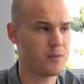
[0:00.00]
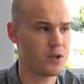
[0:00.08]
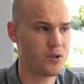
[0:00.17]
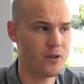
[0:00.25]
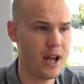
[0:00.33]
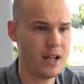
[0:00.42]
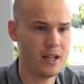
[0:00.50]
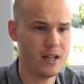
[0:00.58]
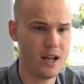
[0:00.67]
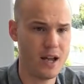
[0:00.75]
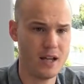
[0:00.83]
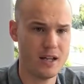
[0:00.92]
creating
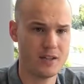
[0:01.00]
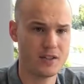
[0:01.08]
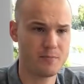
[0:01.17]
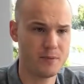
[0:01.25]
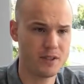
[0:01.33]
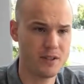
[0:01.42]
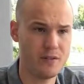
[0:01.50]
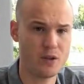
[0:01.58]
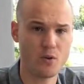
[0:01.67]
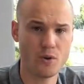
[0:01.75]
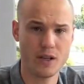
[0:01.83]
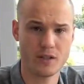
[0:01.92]
a specific
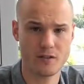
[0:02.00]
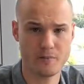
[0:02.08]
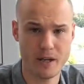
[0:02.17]
audience of